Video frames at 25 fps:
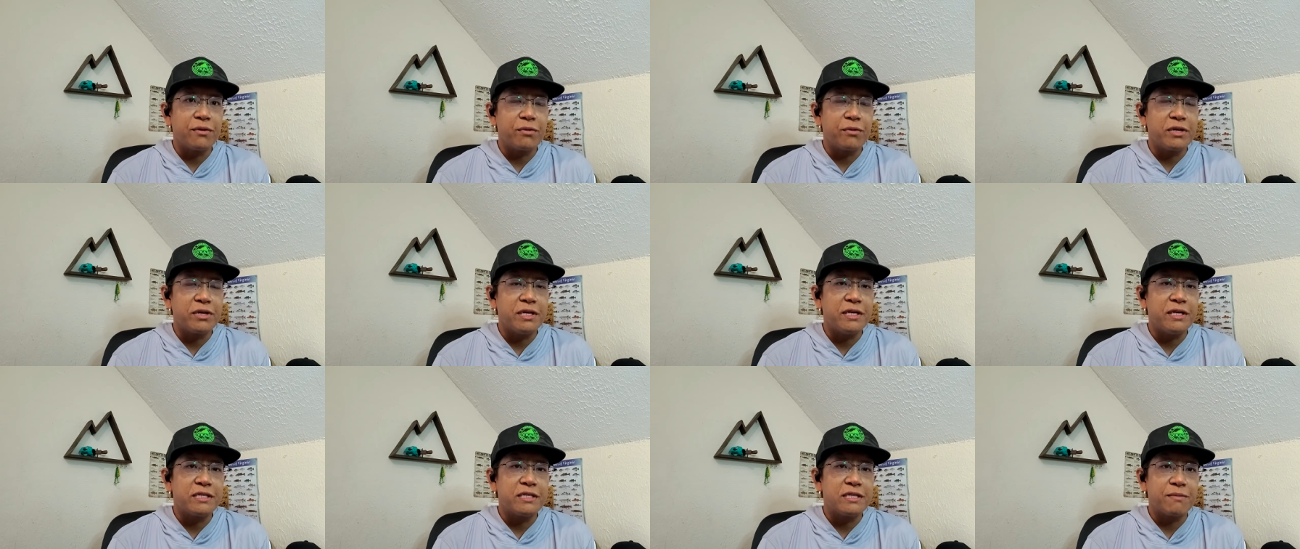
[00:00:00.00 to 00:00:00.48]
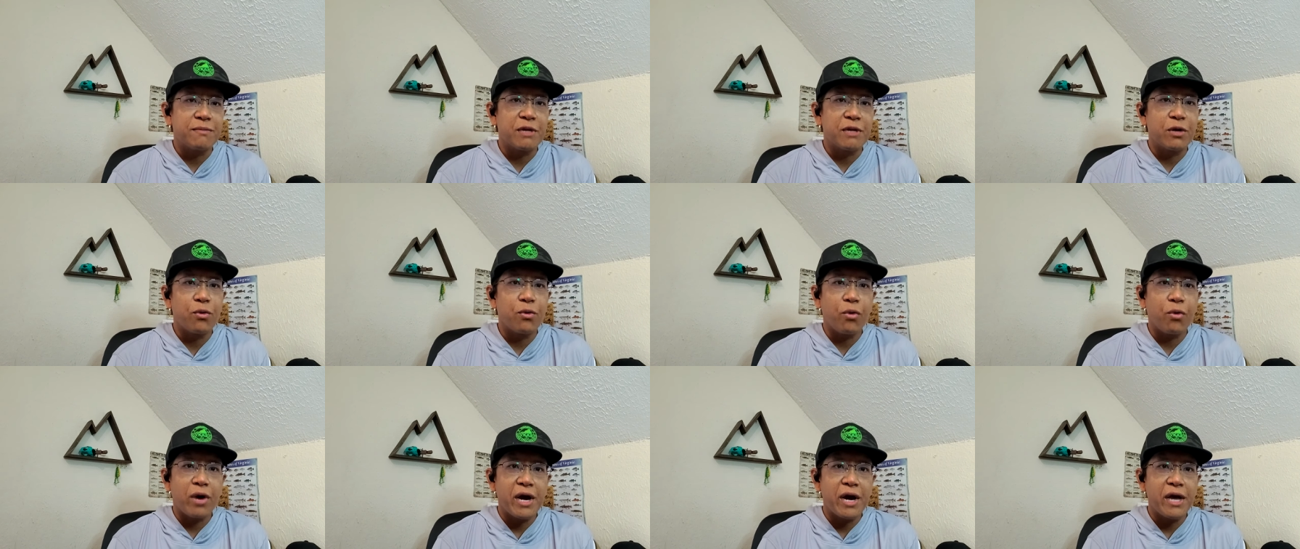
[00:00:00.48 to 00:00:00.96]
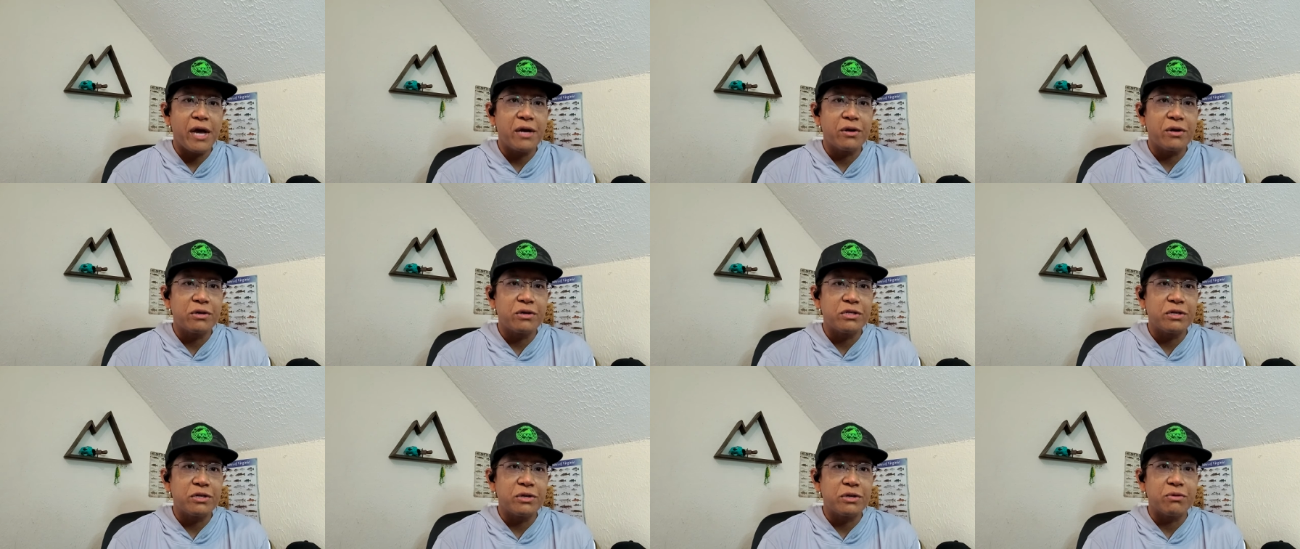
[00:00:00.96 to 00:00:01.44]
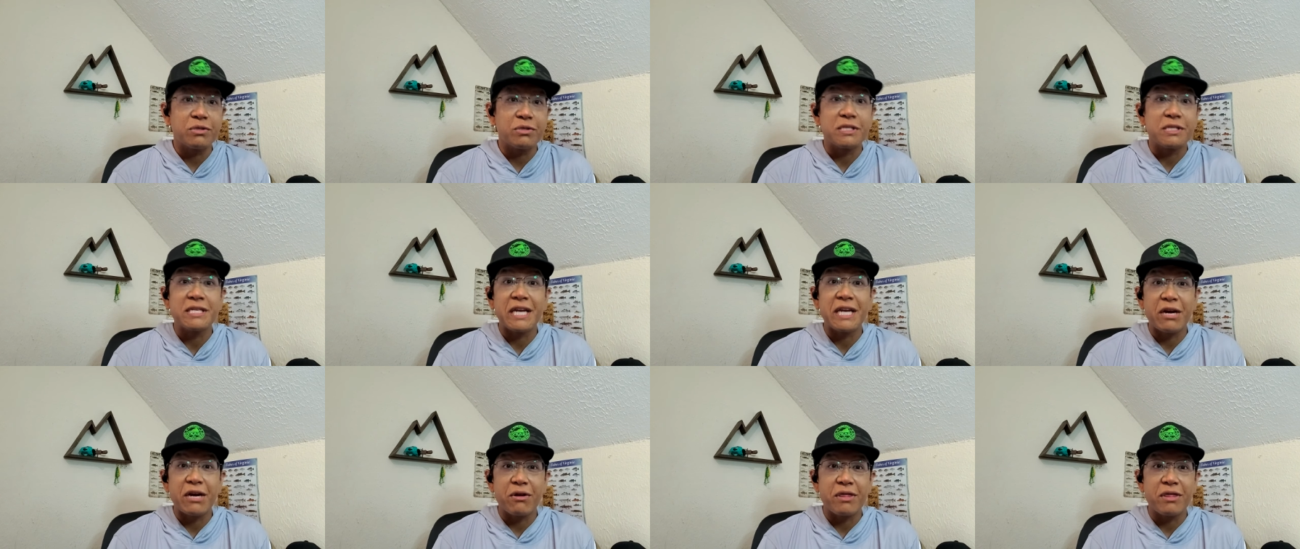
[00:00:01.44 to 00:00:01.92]
when you need something quieter so you don't
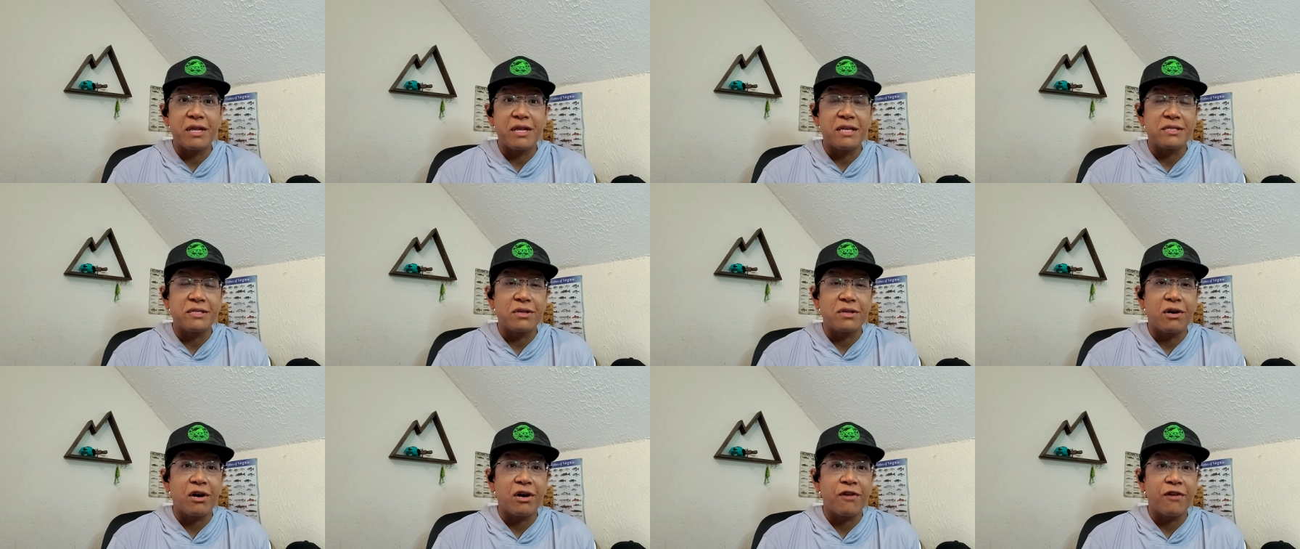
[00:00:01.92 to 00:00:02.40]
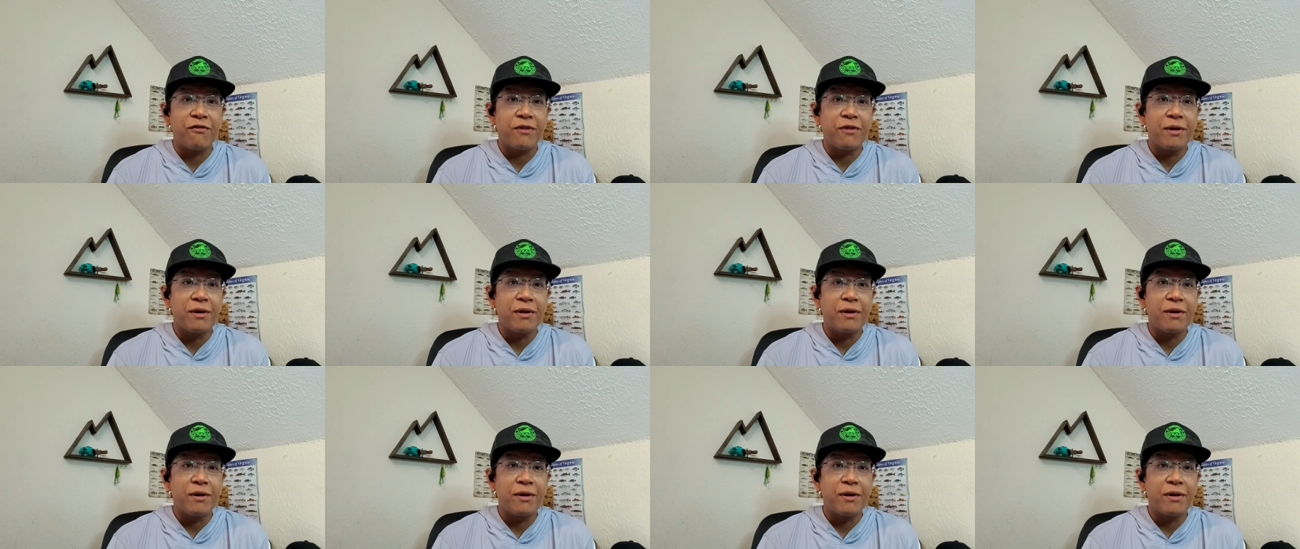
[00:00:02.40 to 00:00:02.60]
scare things off,